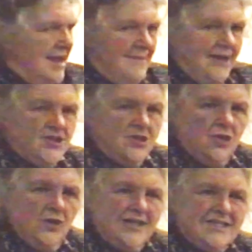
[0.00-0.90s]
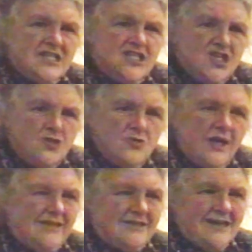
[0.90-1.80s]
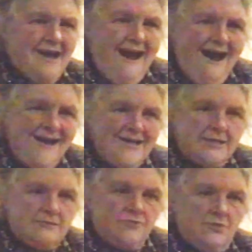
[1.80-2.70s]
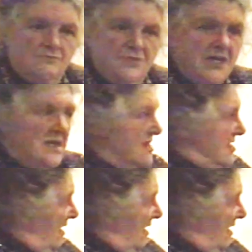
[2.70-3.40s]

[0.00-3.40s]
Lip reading: Imagine going into Newgate to hide from being